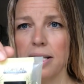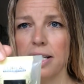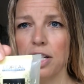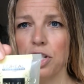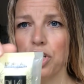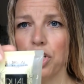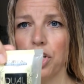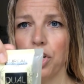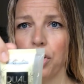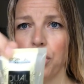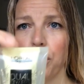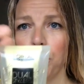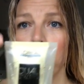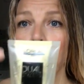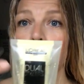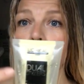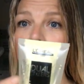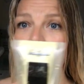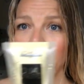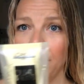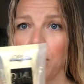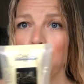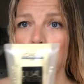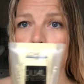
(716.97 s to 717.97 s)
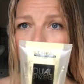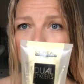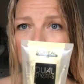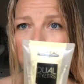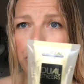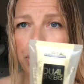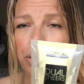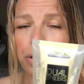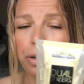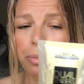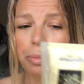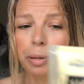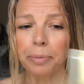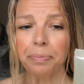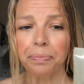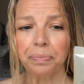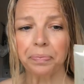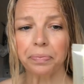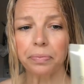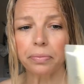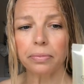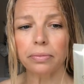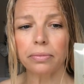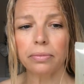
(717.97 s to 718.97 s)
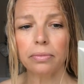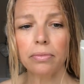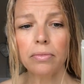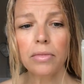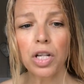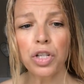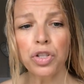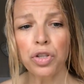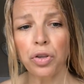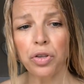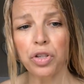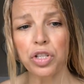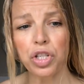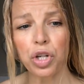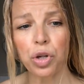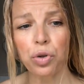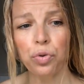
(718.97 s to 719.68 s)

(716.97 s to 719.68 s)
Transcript: there's a tube within a tube. So there's